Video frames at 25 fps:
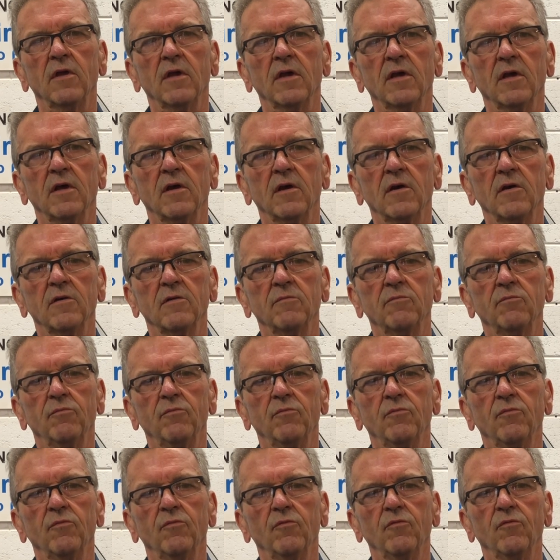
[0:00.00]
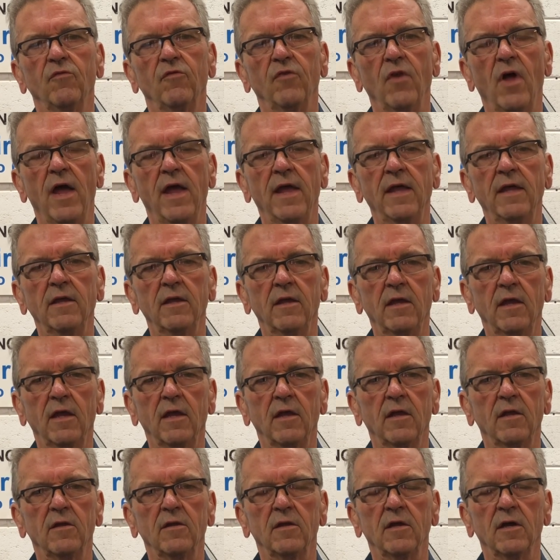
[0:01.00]
uh, flying,
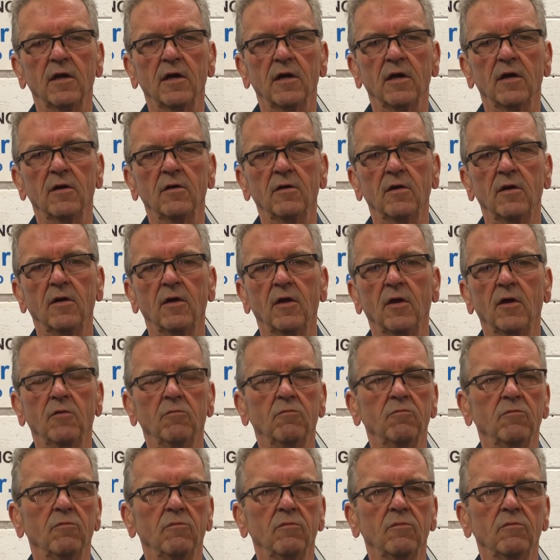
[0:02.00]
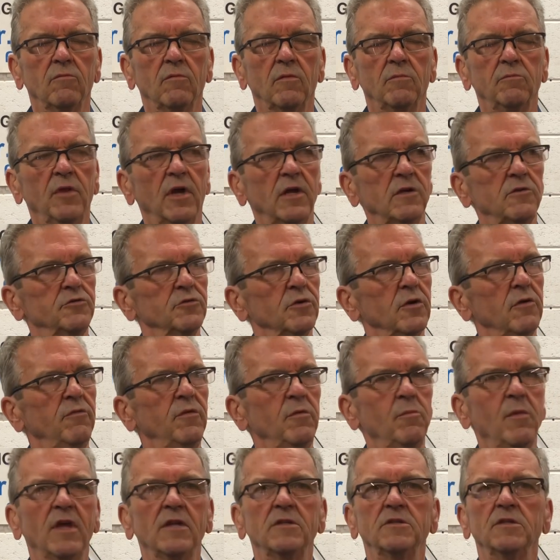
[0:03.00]
and uh, not sure if he
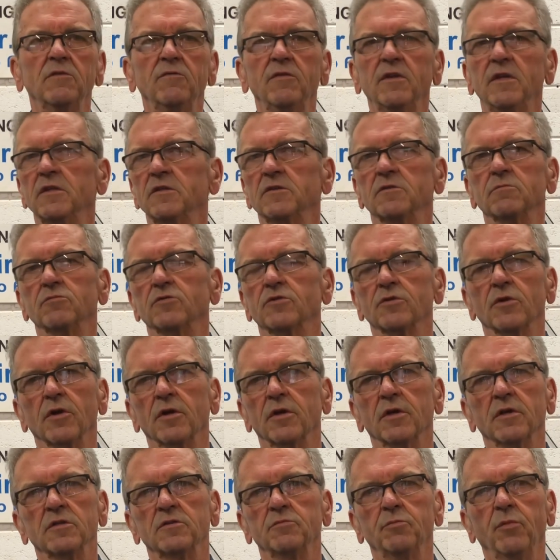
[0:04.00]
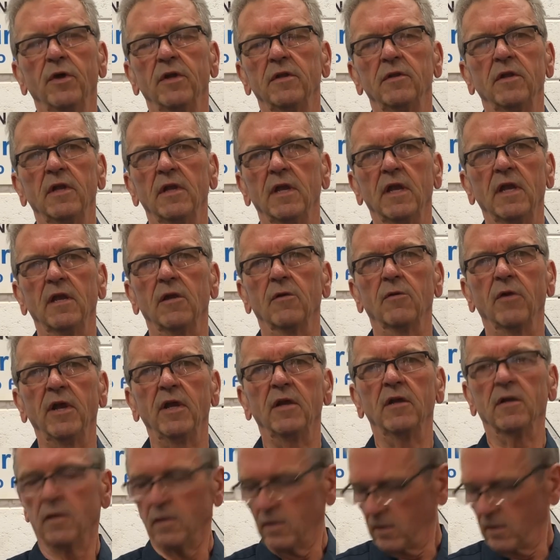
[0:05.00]
mentioned if he did some circuits, but at any rate,